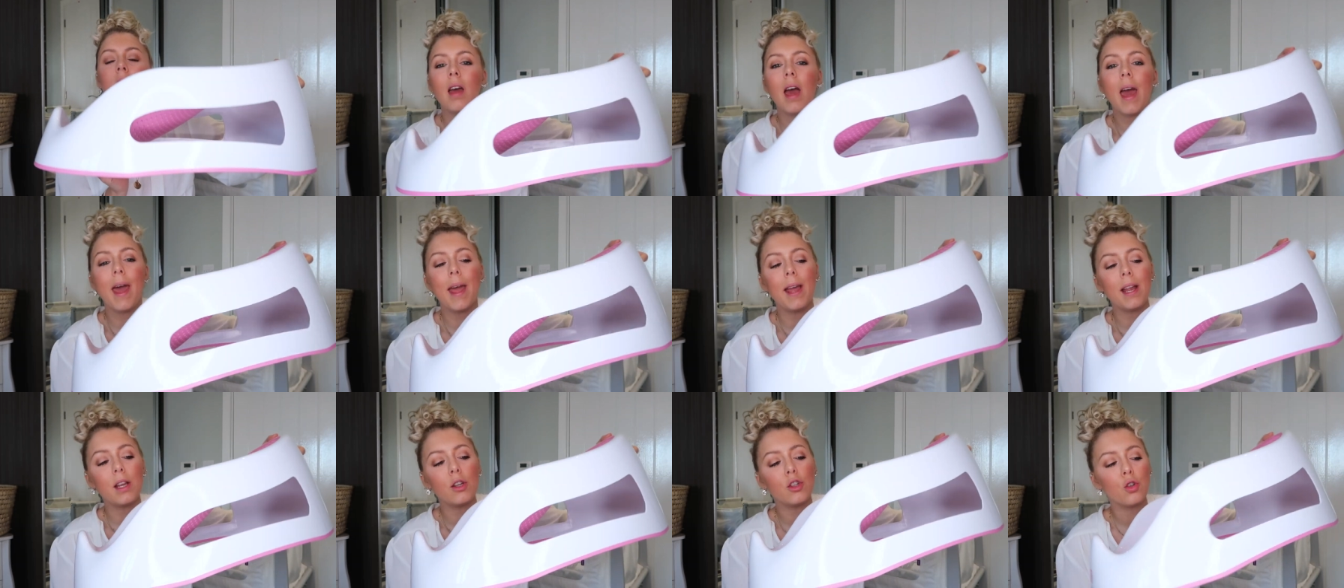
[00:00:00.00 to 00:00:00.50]

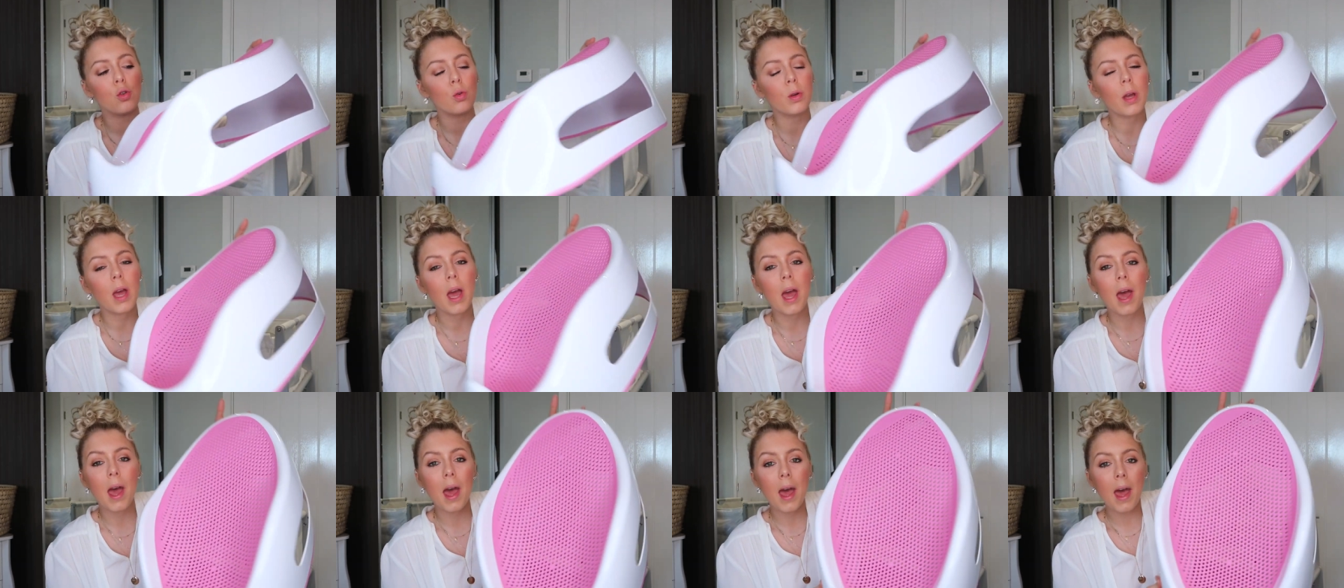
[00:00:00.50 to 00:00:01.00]
Angel
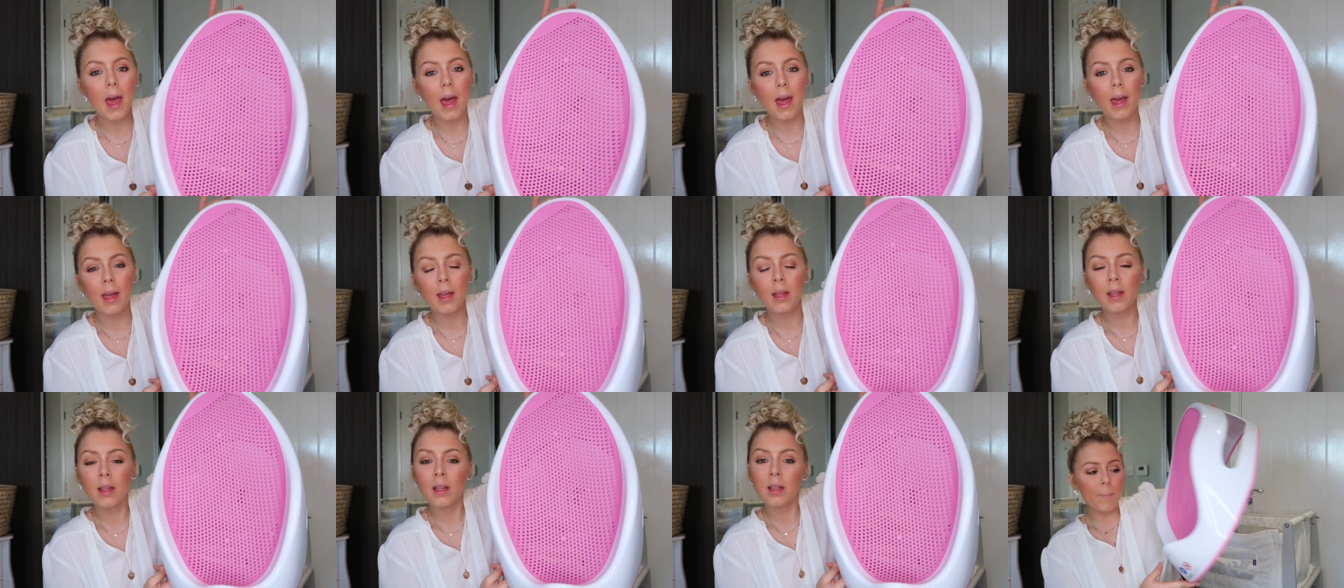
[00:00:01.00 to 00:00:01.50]

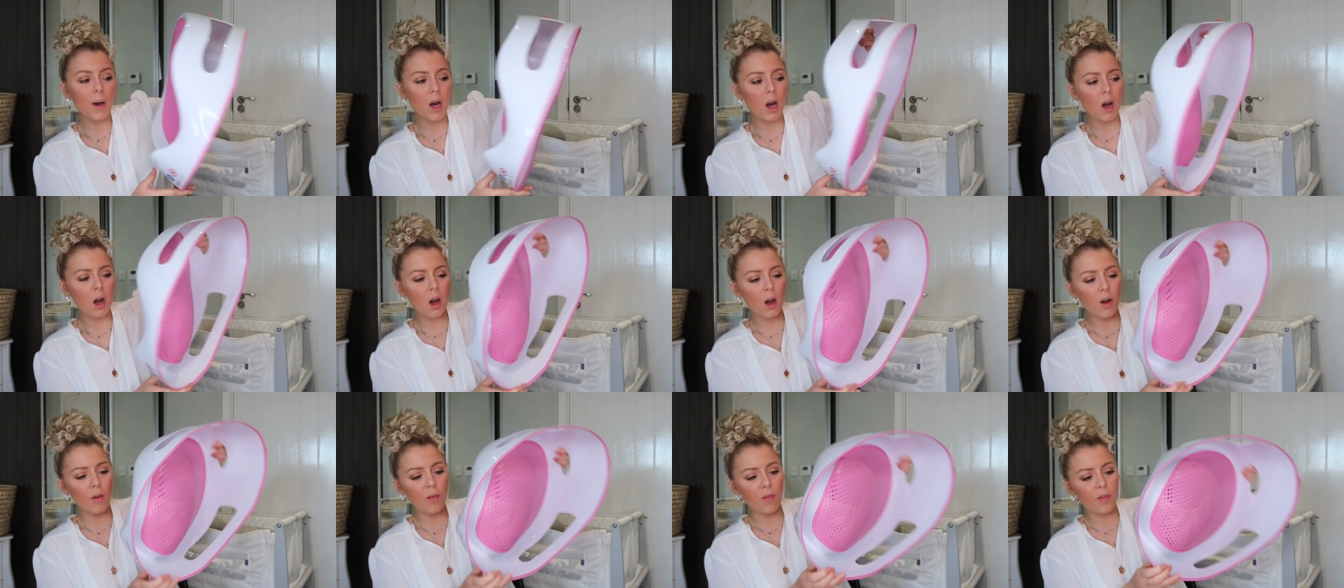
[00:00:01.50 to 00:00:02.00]
Care
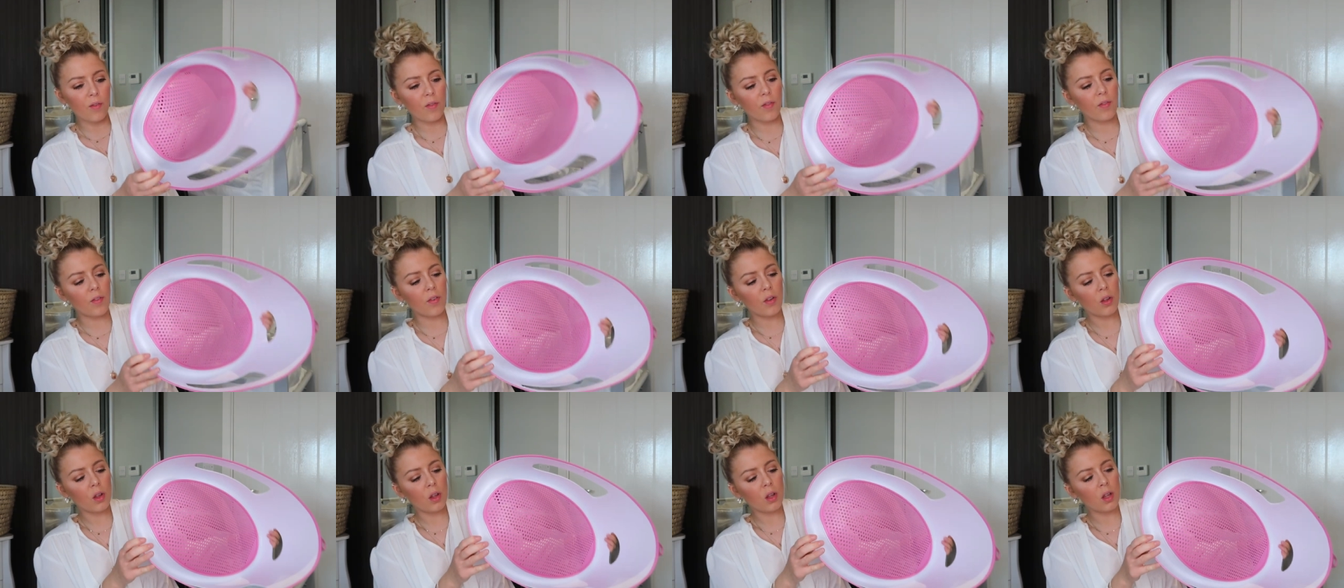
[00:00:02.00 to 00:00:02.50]

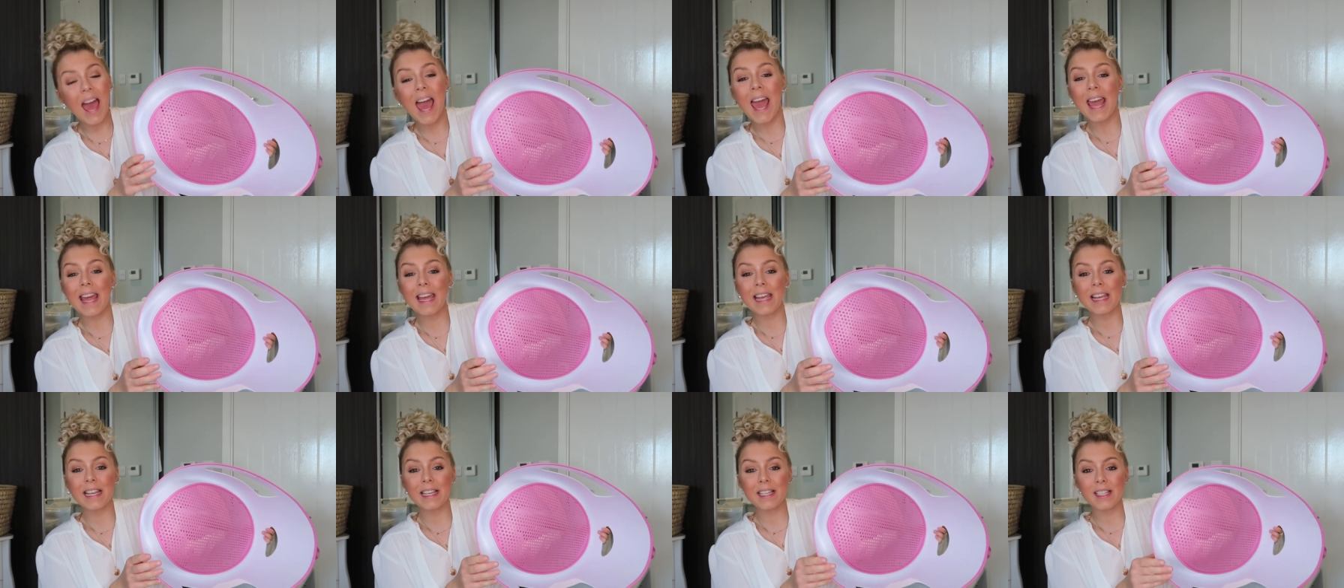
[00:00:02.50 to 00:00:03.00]
Bath
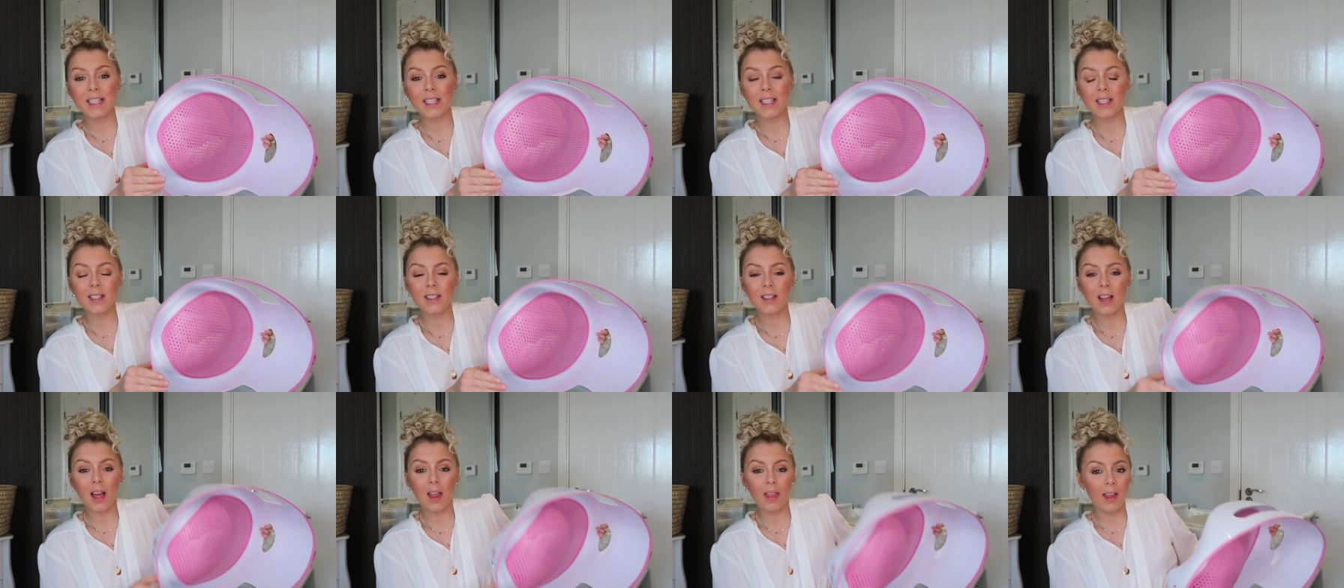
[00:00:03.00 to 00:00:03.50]
Aid.
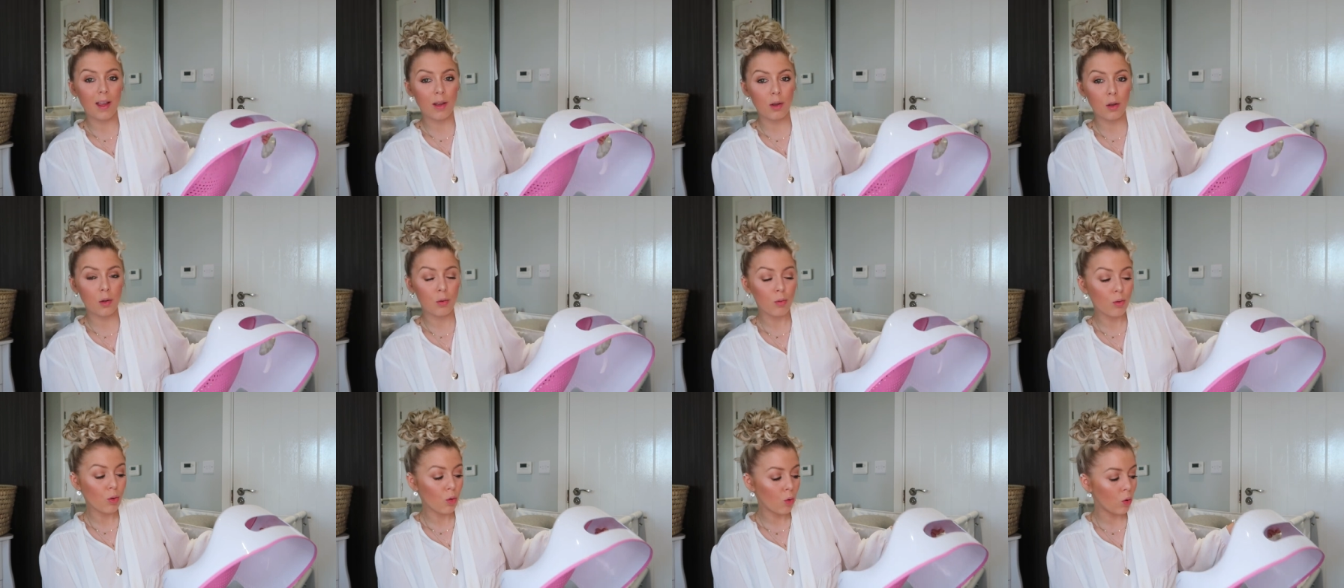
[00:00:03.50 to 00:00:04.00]
I think
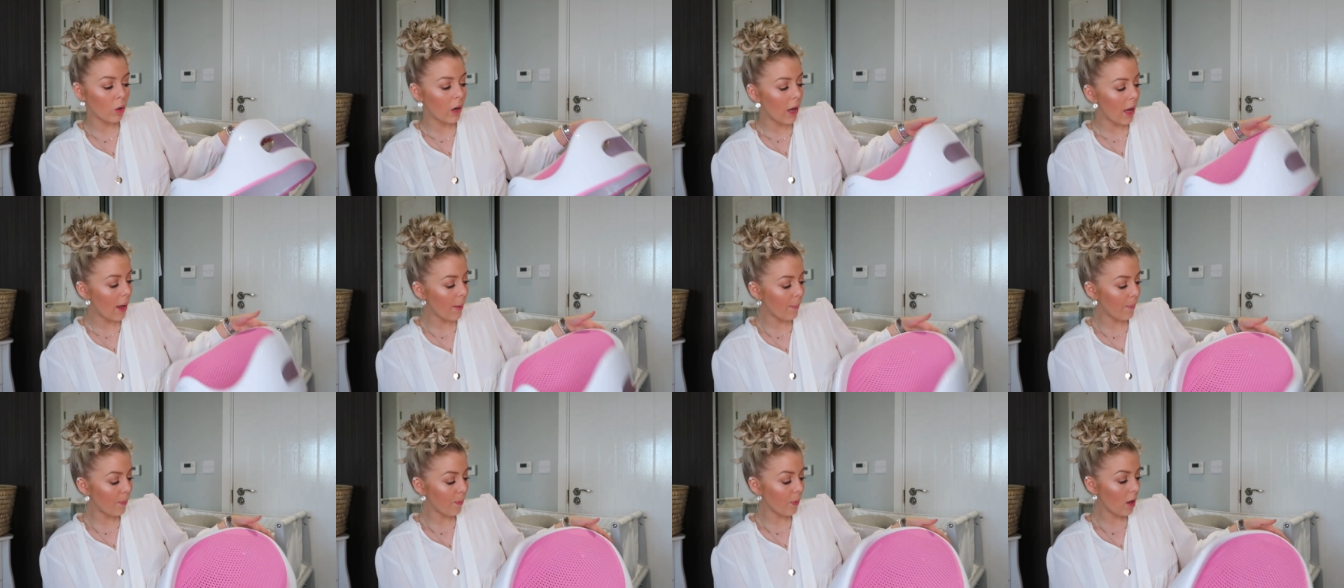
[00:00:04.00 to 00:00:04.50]
you'd call
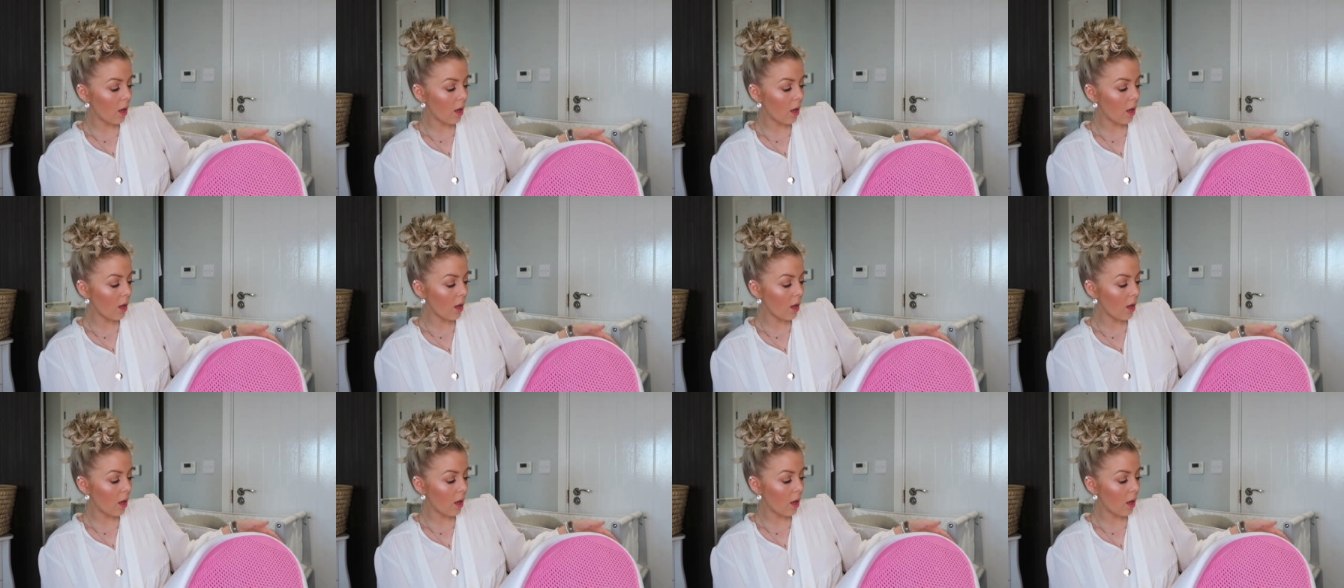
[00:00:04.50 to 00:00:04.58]
it.